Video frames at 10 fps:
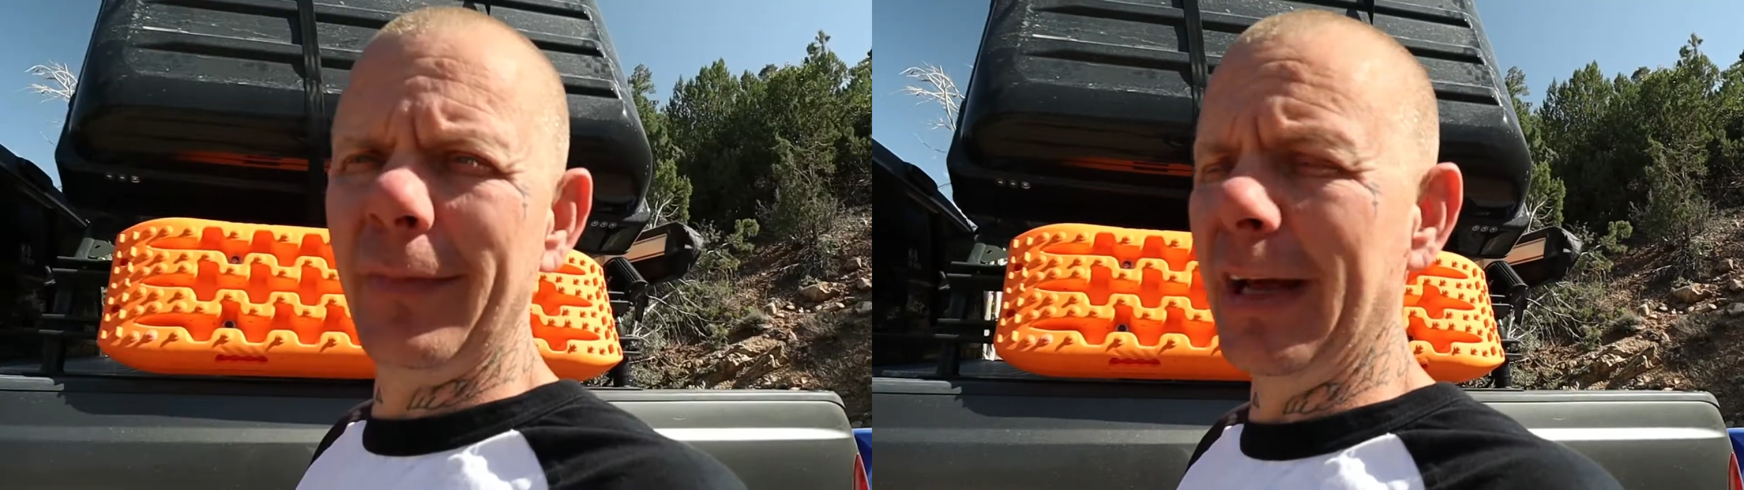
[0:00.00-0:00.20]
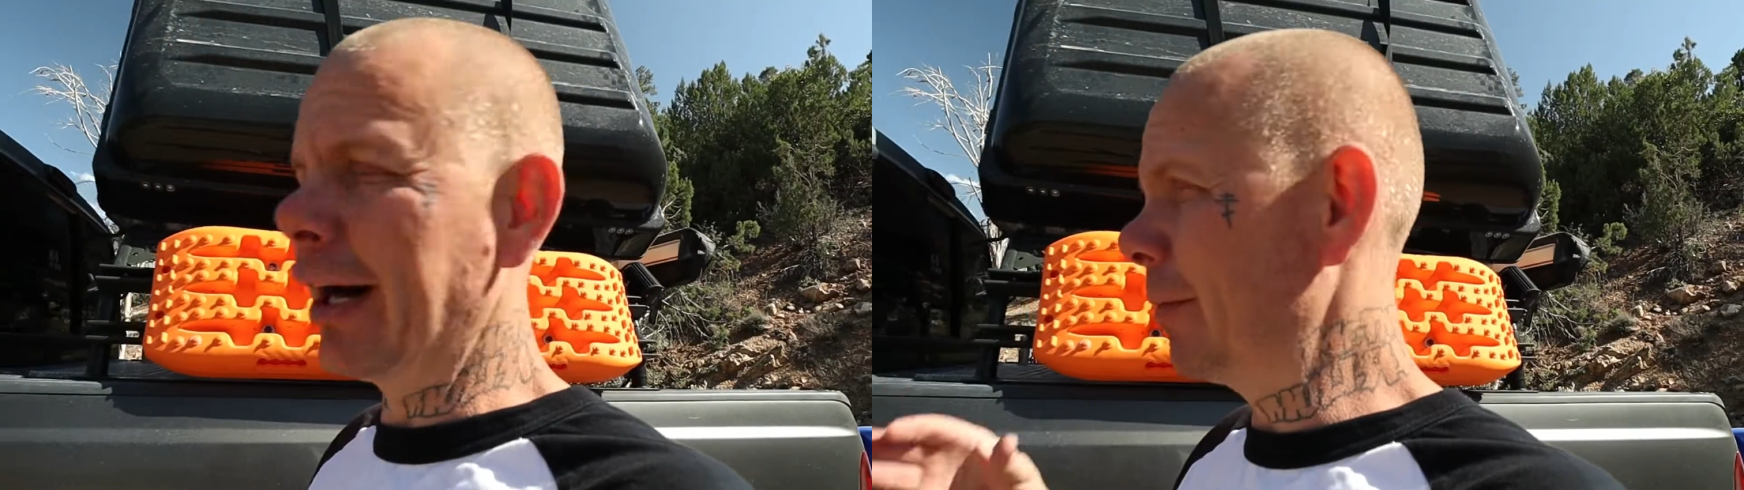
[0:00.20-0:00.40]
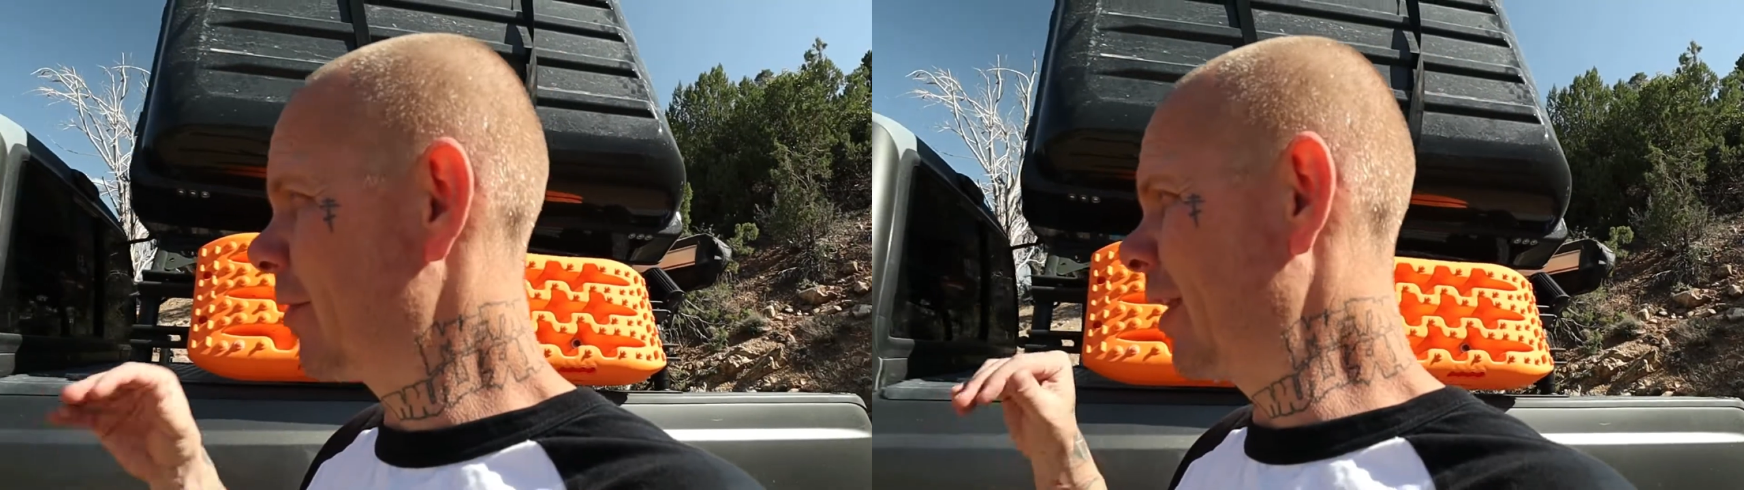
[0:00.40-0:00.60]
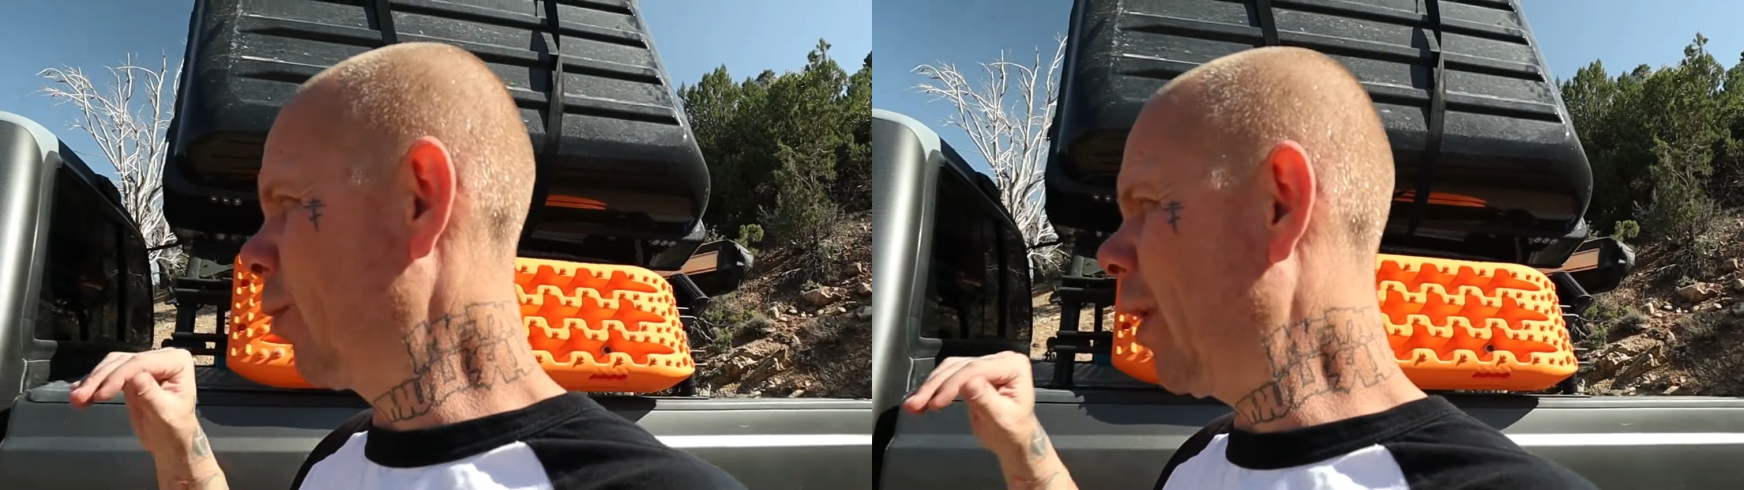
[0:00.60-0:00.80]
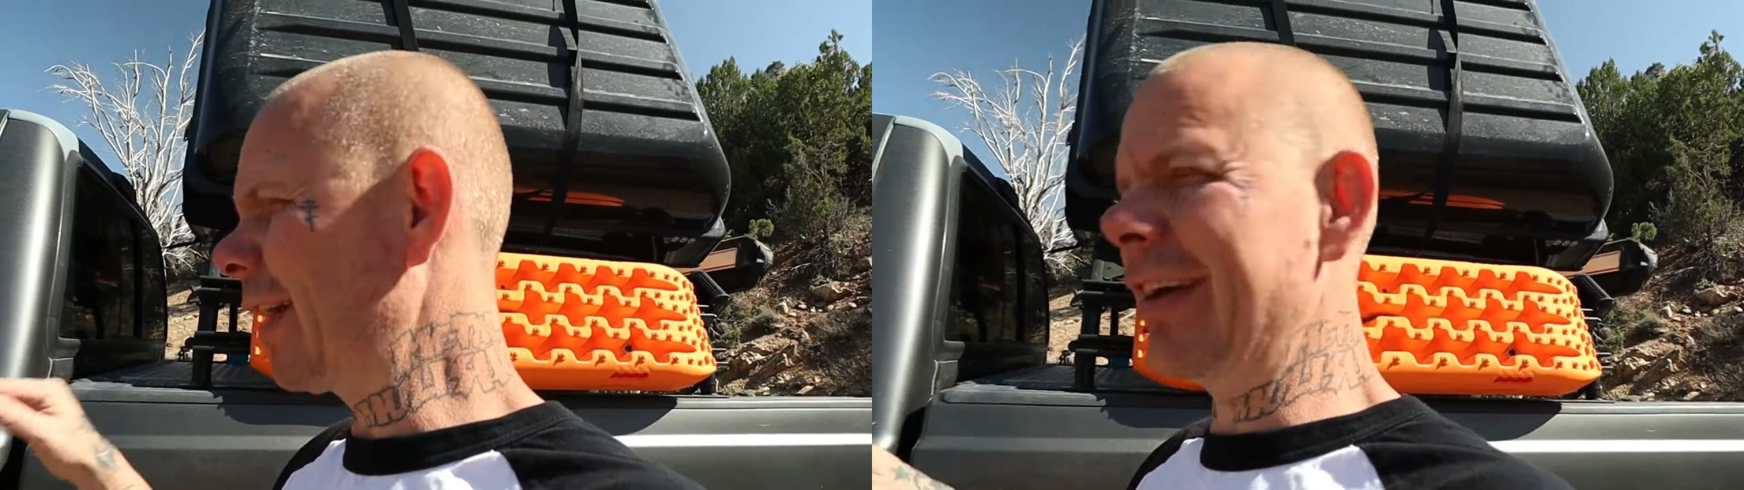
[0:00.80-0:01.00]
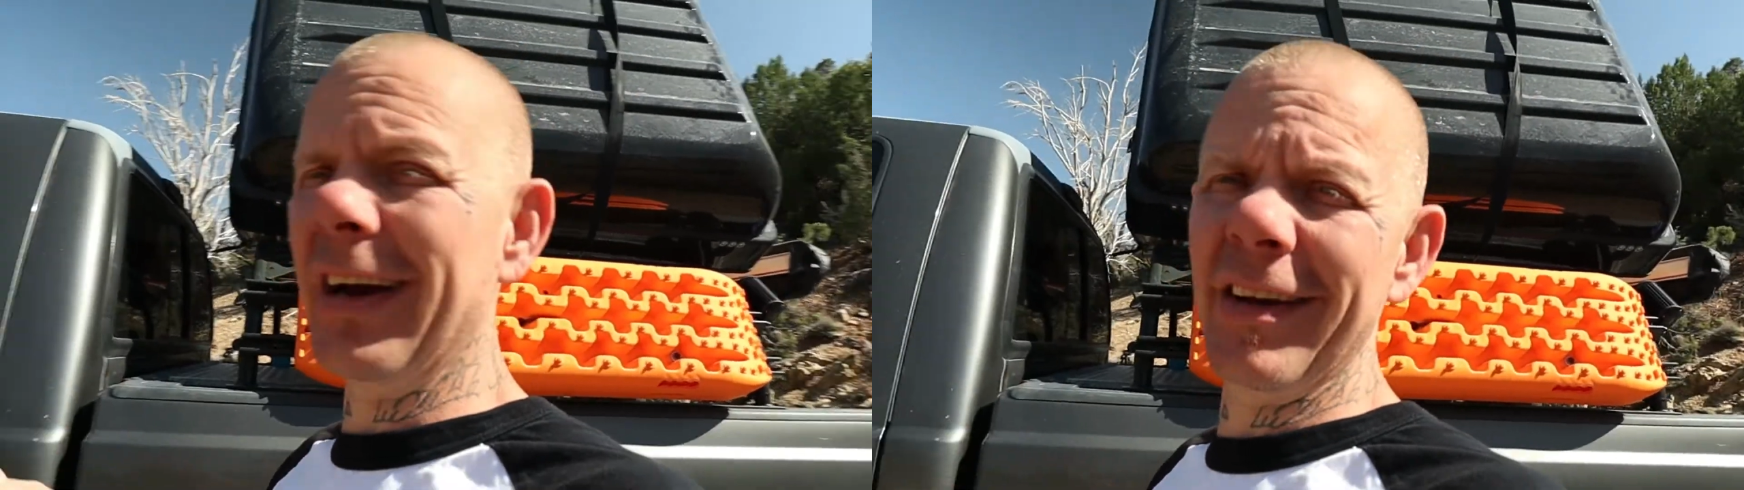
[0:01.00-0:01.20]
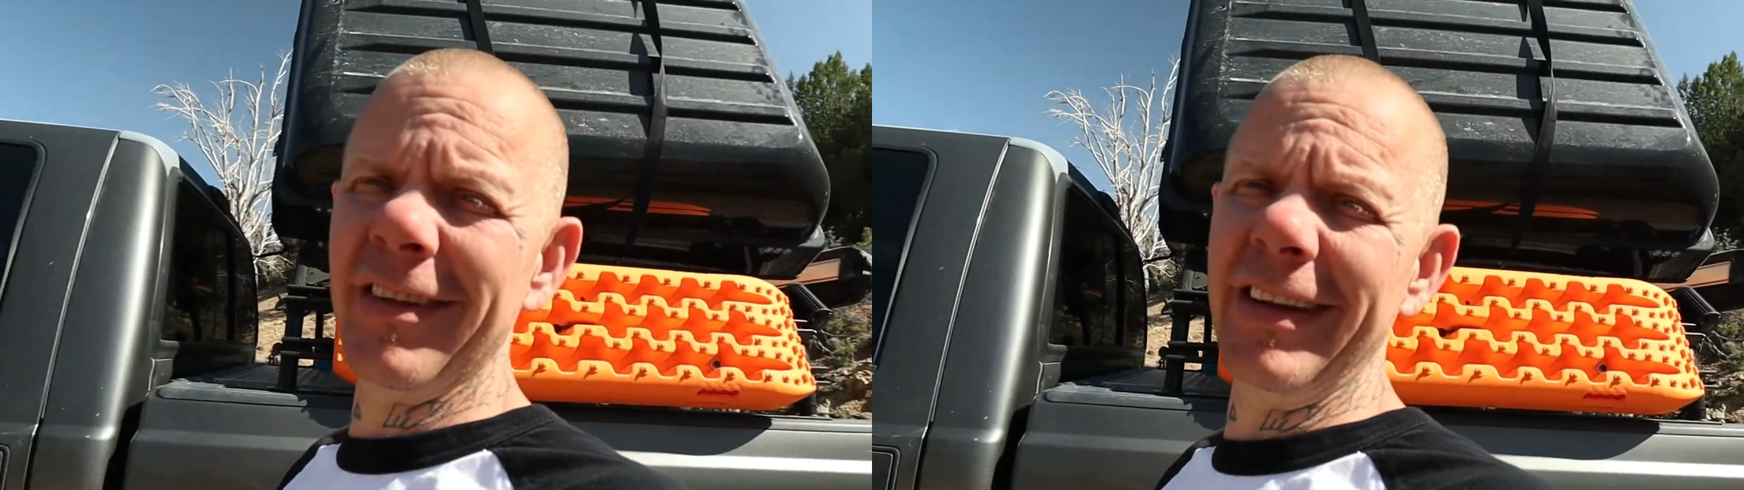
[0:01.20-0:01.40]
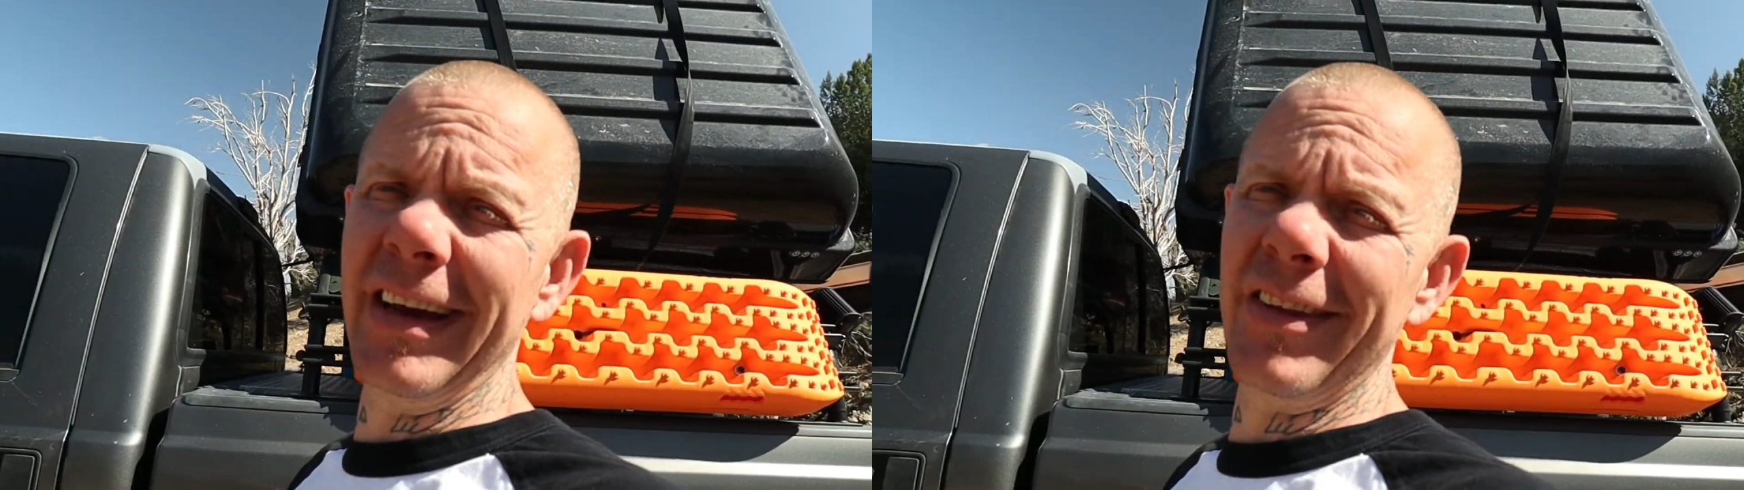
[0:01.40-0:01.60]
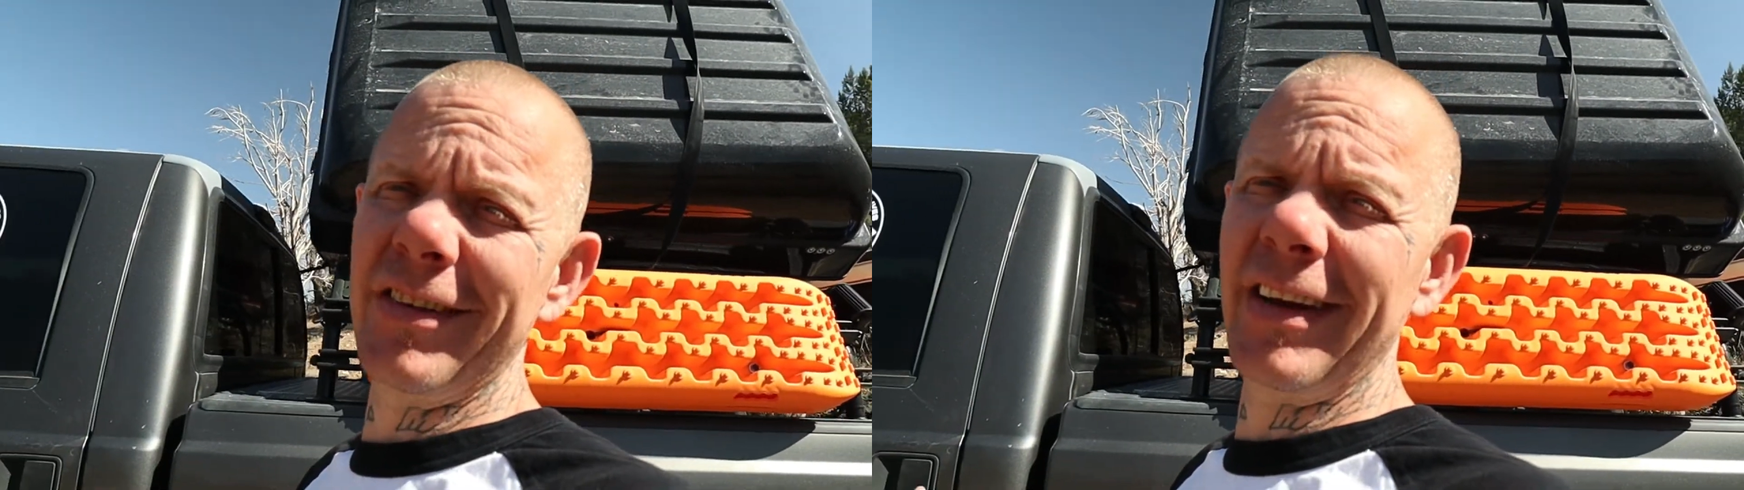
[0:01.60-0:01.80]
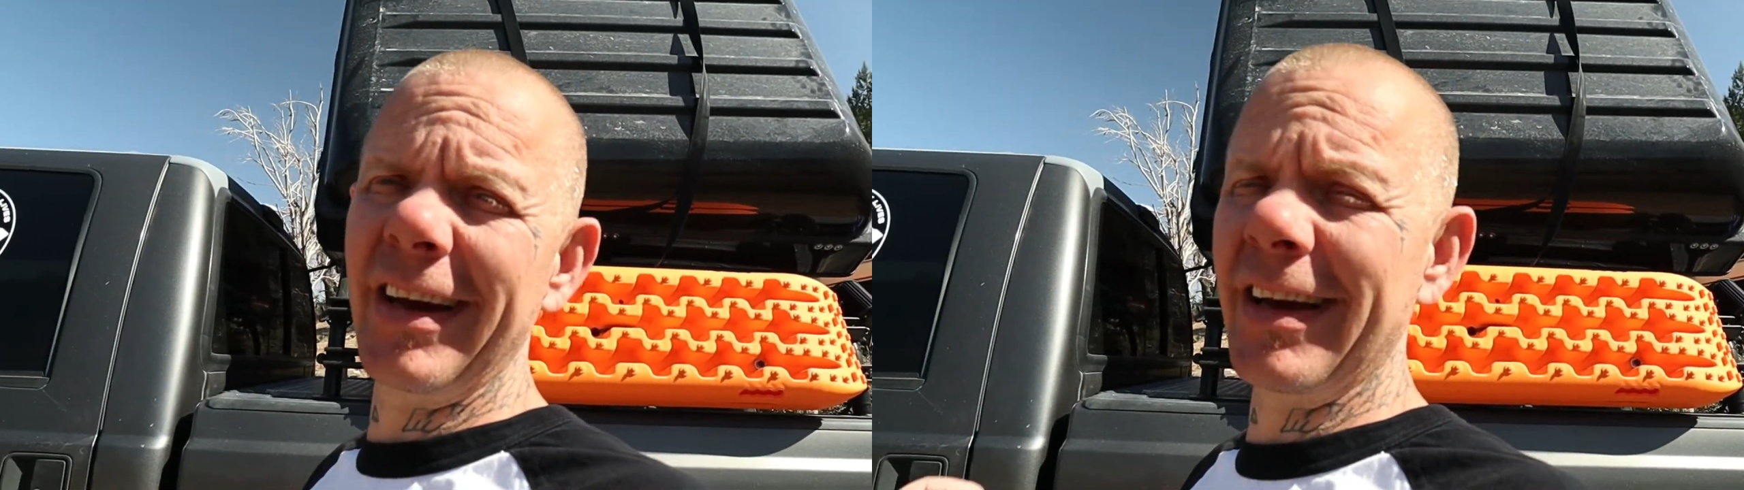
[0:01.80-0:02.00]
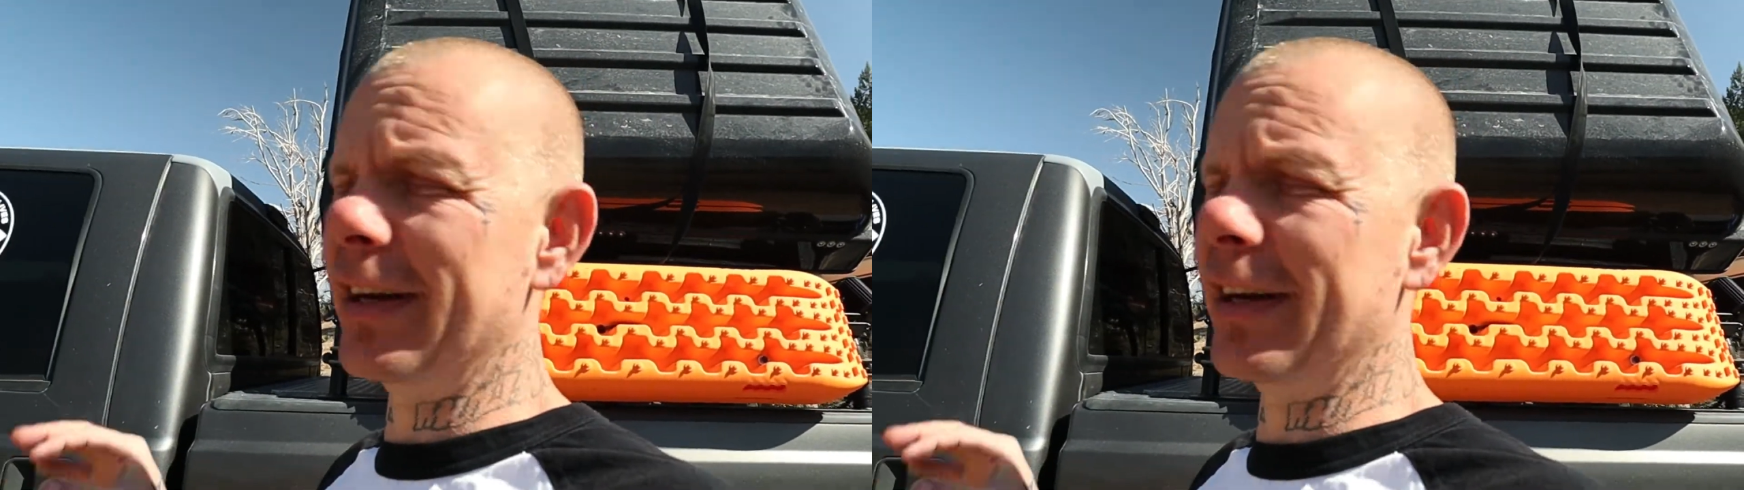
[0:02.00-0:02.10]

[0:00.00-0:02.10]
Now I'm just gonna walk you guys on the other side,